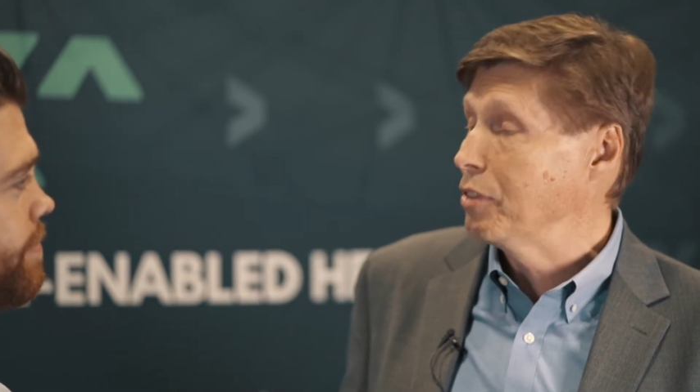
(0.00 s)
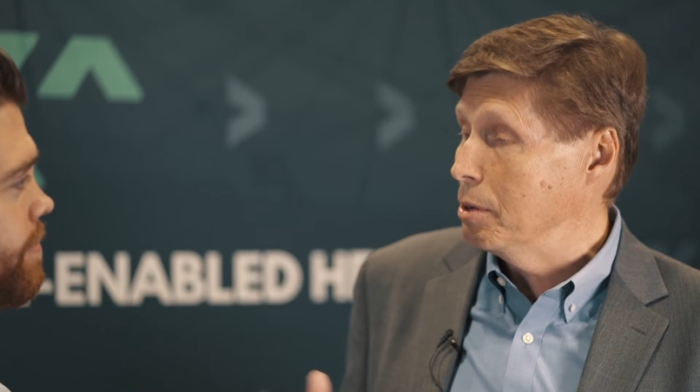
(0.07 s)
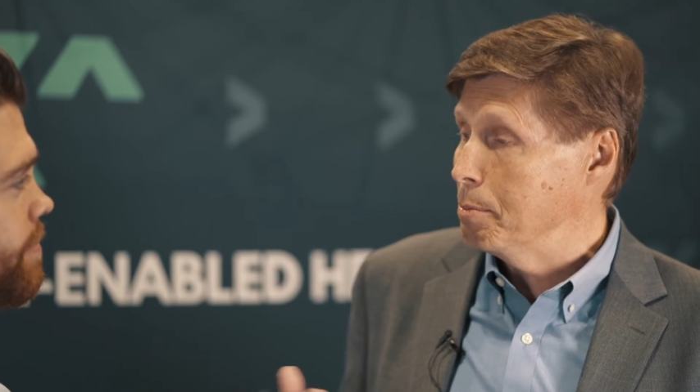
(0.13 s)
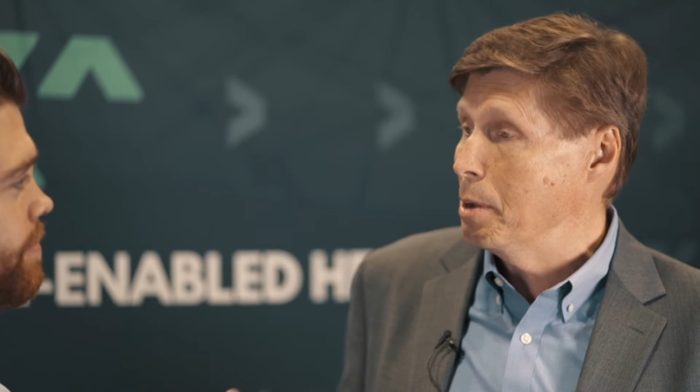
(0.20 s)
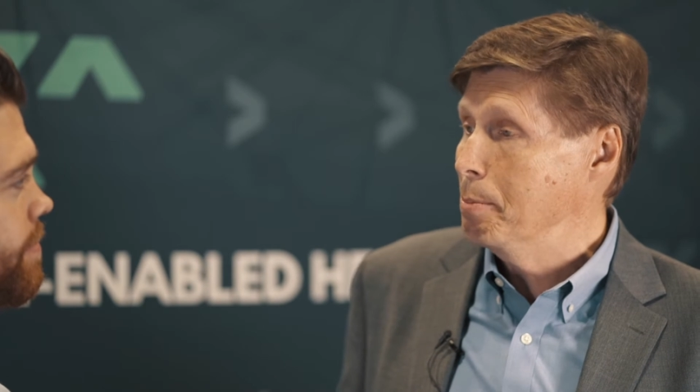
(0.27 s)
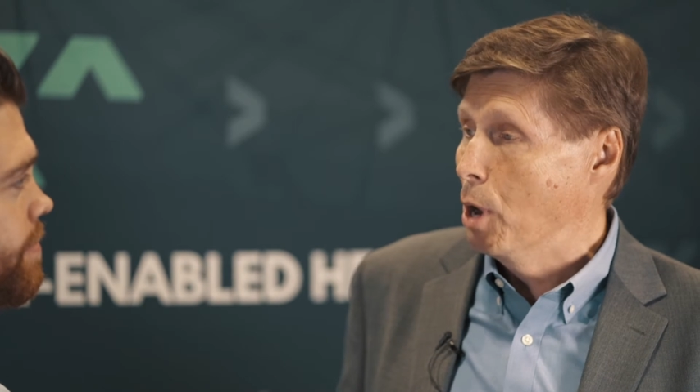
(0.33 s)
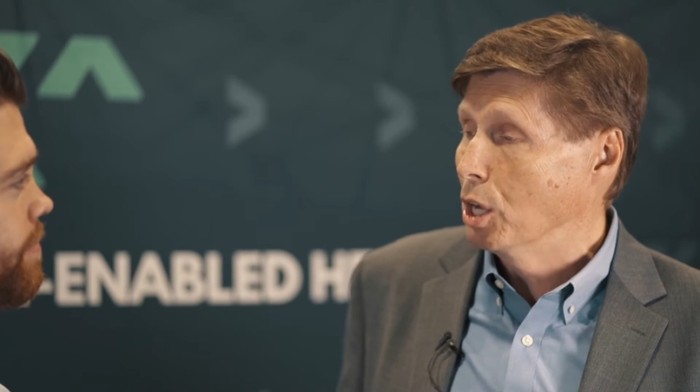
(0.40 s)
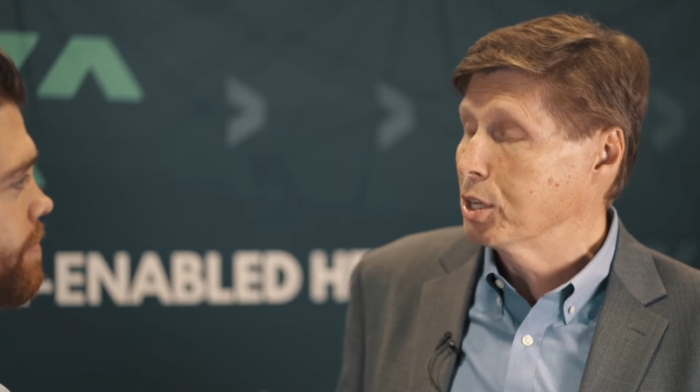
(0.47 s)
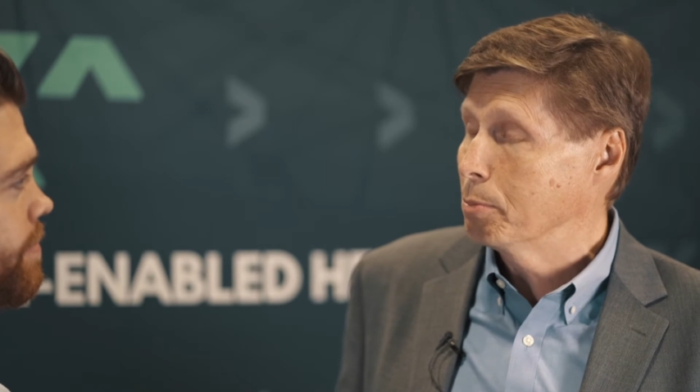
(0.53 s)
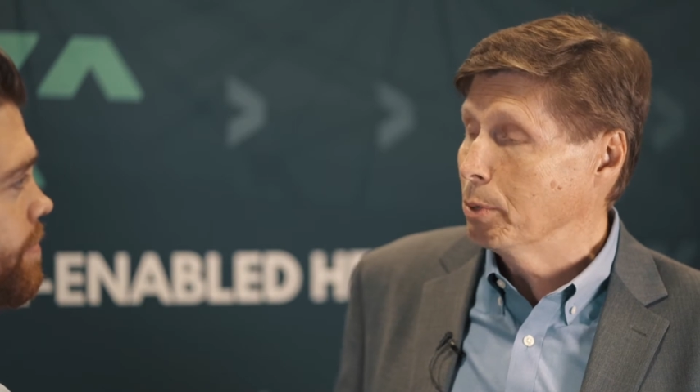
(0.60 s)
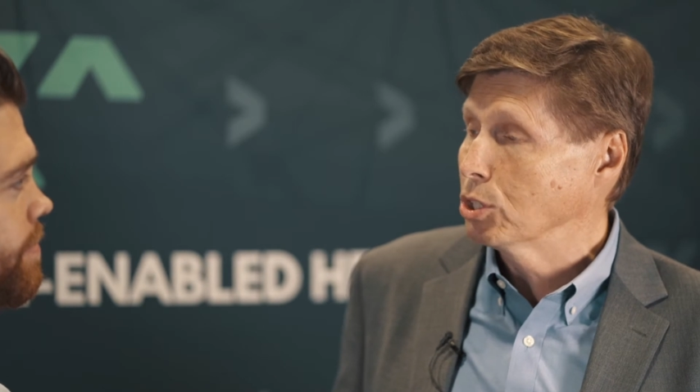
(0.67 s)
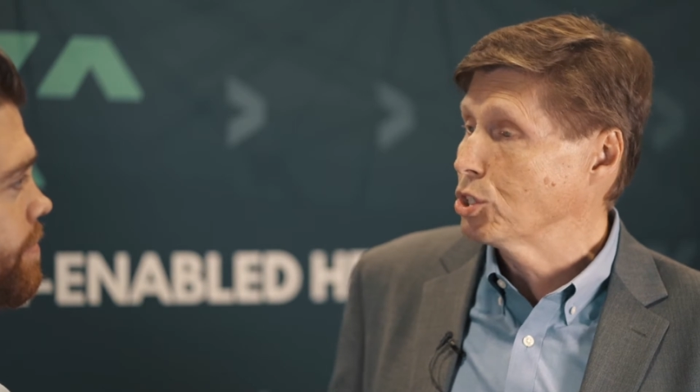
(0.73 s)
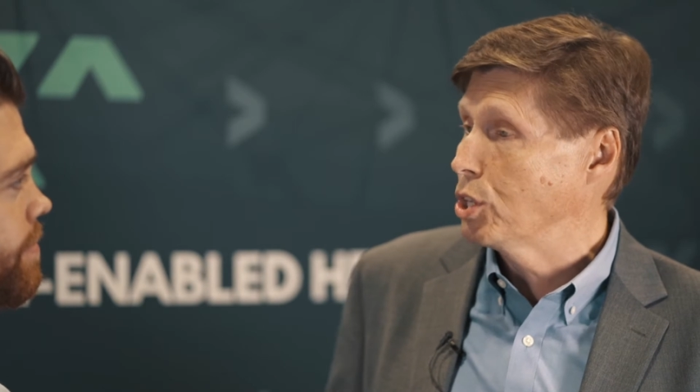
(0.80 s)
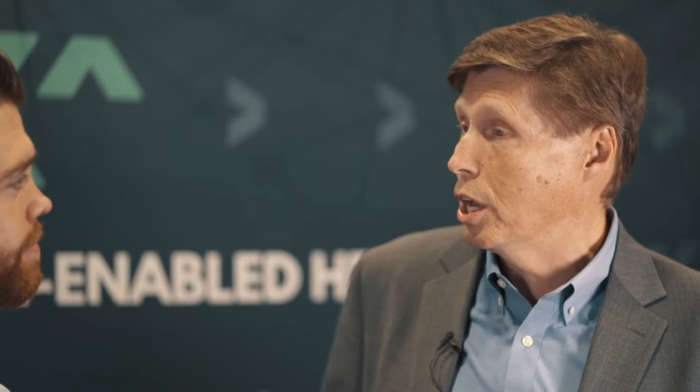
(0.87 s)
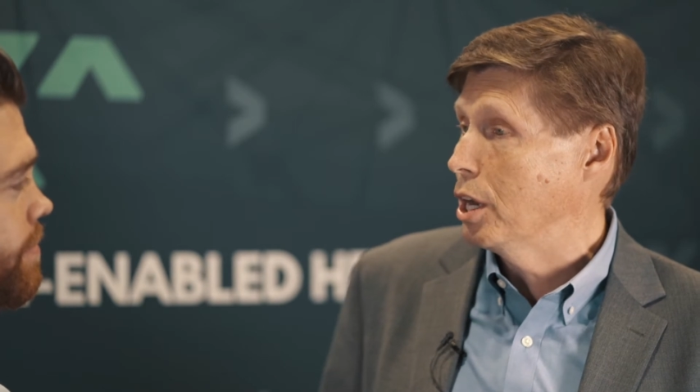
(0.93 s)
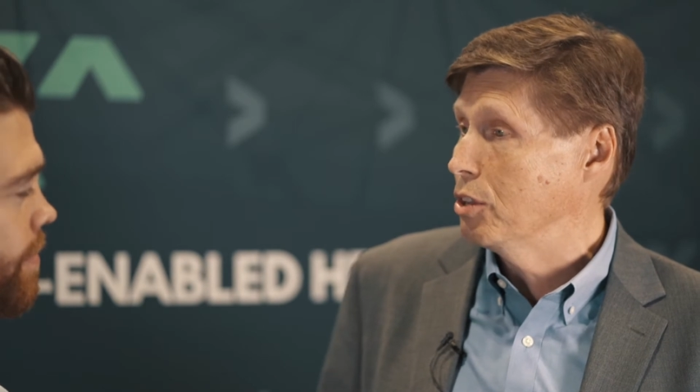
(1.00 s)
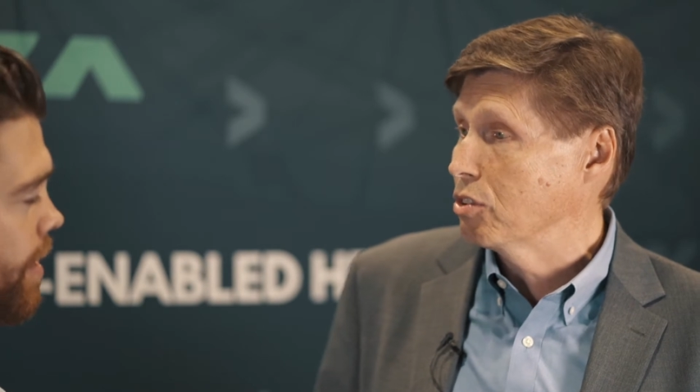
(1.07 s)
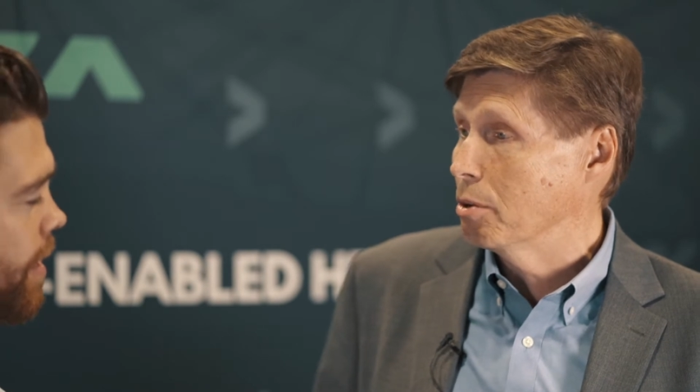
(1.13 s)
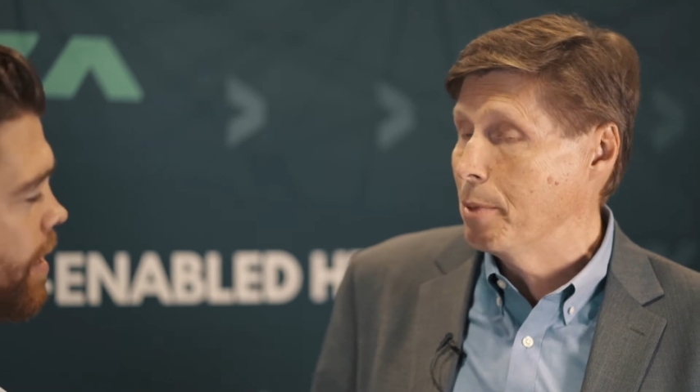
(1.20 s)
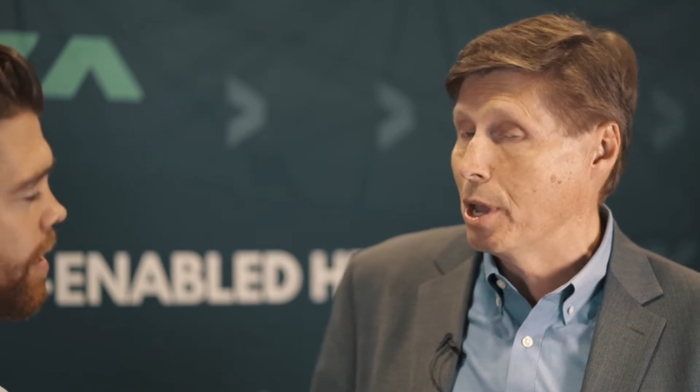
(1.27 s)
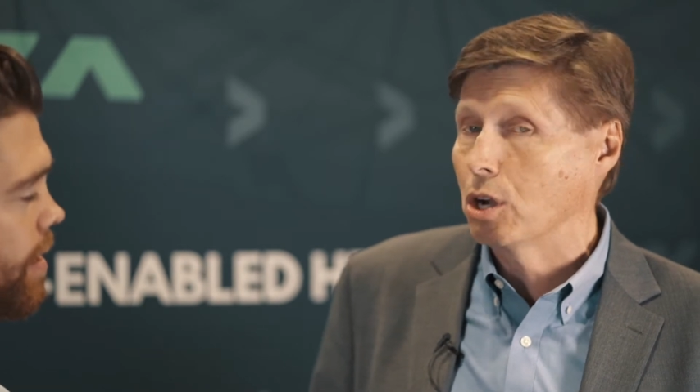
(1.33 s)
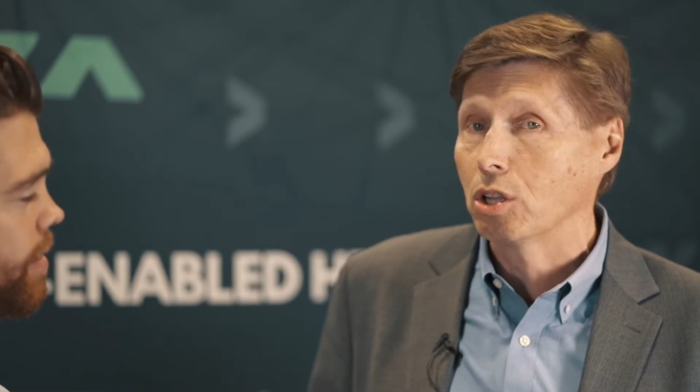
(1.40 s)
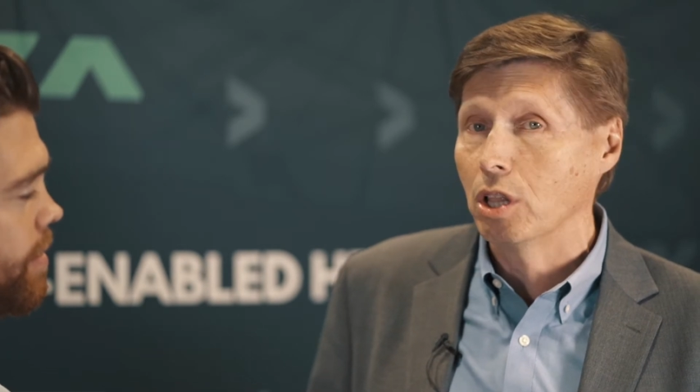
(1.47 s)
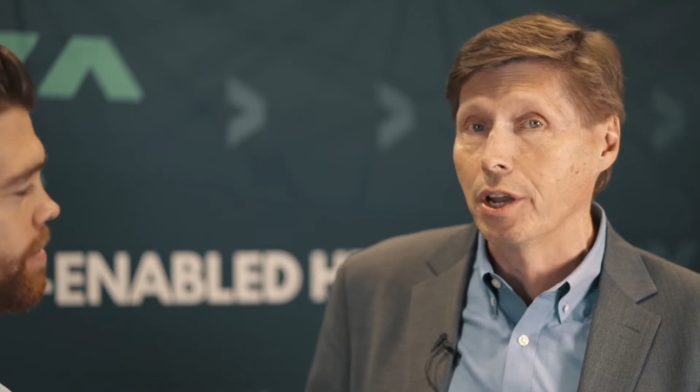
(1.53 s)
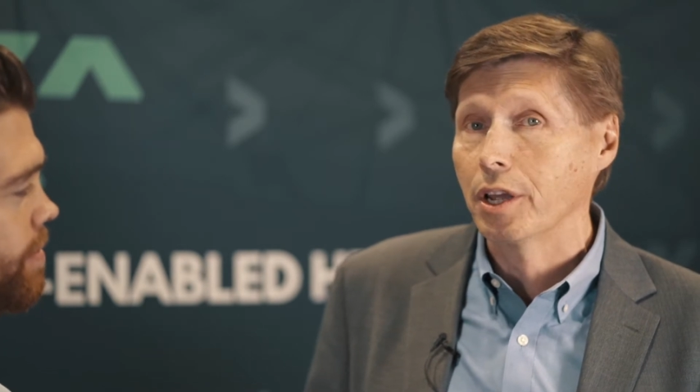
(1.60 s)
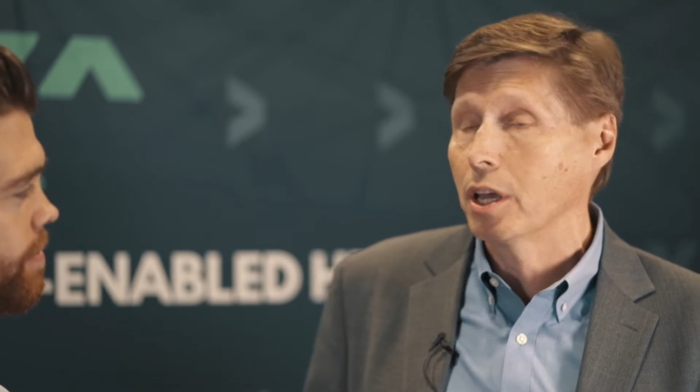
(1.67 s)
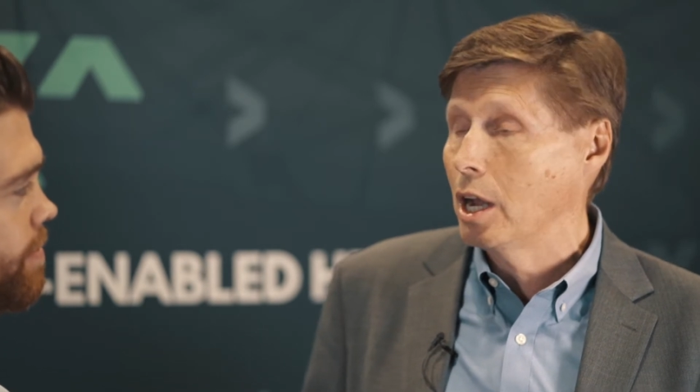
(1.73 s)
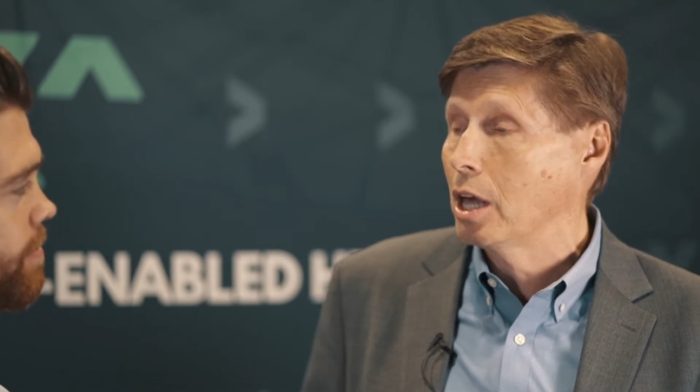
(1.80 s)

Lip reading: There have been multiple studies from Mayo Clinic